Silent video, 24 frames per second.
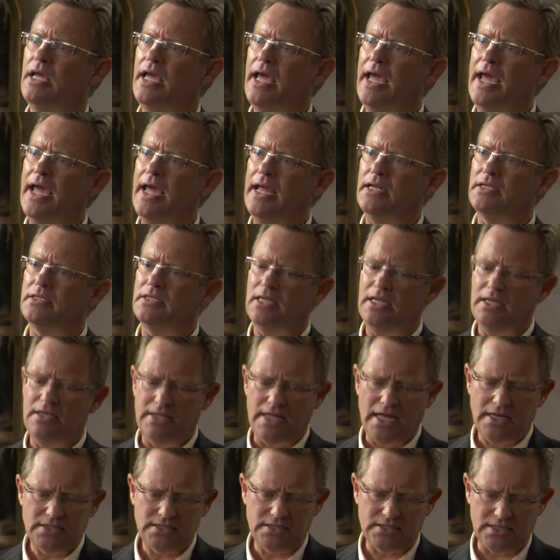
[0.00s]
And in
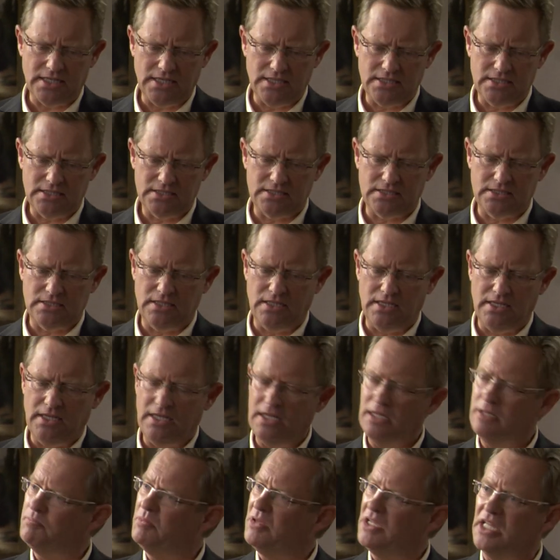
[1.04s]
that sense,
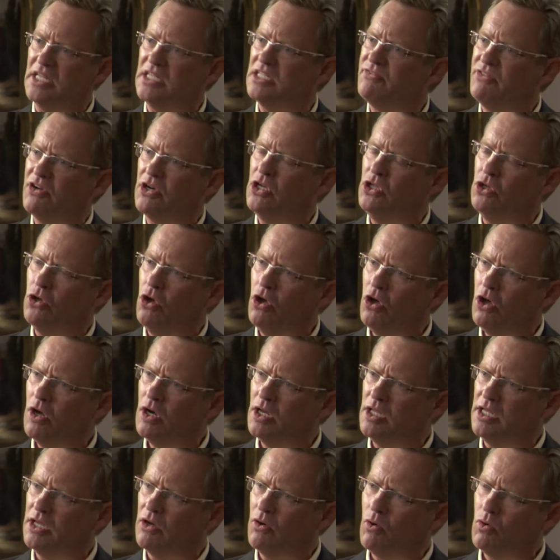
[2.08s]
it begins very
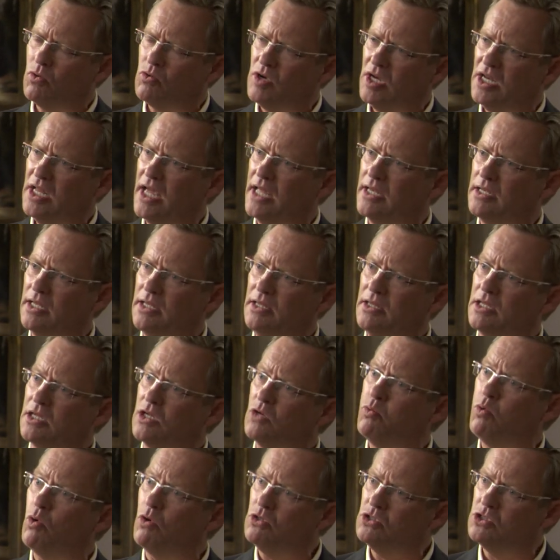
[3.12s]
early already in the
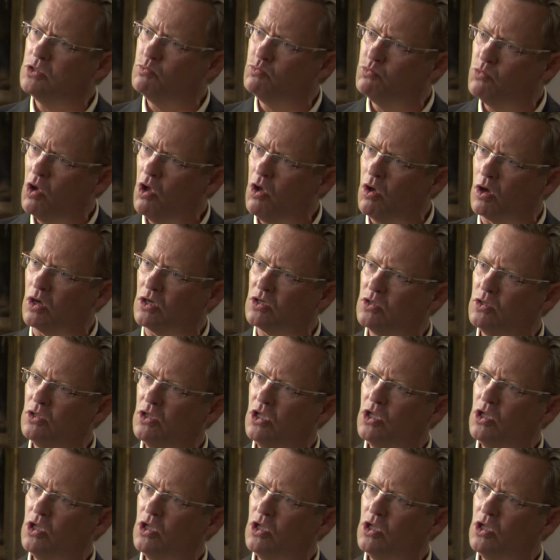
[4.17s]
quantum world.